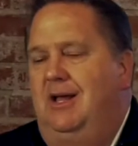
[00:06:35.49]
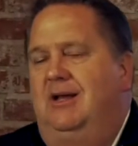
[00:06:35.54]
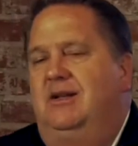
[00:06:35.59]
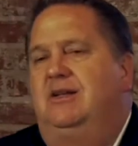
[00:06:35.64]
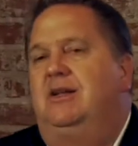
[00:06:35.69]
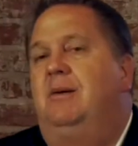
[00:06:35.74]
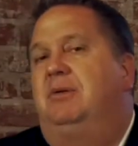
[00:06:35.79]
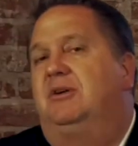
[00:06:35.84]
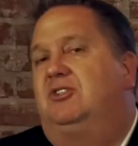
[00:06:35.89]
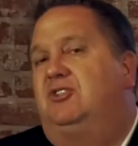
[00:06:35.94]

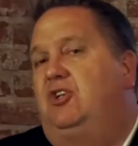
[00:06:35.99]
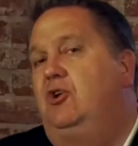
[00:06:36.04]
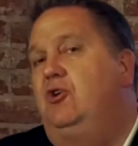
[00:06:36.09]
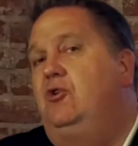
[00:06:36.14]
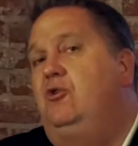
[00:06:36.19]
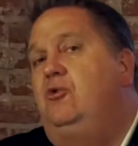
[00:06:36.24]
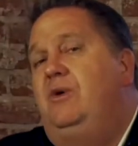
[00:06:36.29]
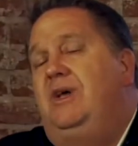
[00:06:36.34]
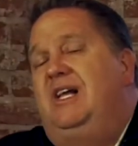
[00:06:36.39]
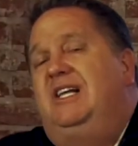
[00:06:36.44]
Number
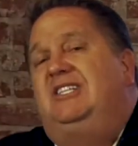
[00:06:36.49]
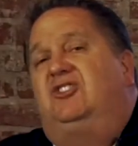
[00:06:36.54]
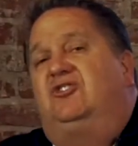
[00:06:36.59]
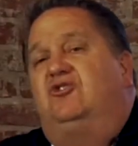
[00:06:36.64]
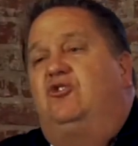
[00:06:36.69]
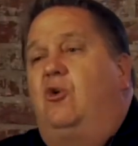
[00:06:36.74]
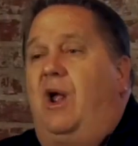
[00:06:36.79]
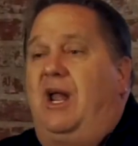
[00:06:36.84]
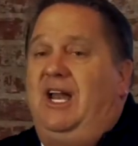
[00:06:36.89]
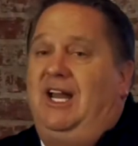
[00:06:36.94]
2 is
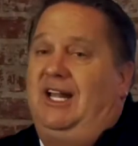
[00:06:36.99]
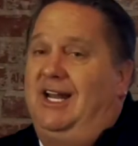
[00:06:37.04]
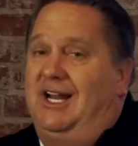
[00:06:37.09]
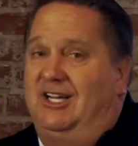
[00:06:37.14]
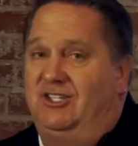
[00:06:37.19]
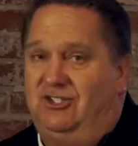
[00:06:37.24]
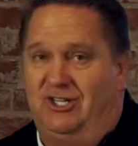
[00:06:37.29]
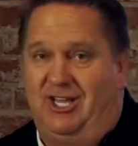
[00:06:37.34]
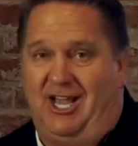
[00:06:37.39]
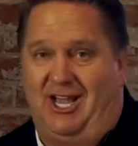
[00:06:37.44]
training and
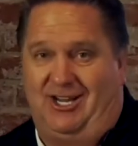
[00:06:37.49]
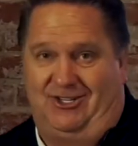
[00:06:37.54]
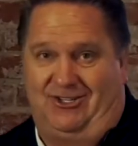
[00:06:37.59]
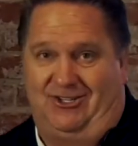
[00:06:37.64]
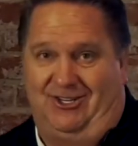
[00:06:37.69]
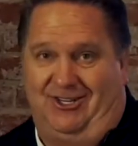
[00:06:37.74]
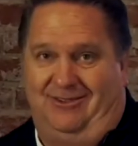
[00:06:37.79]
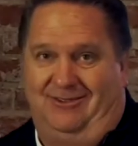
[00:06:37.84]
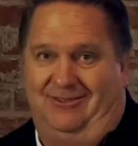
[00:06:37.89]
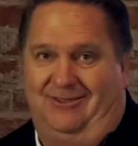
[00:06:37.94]

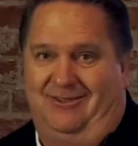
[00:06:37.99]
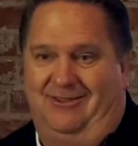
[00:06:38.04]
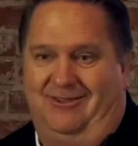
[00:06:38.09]
education.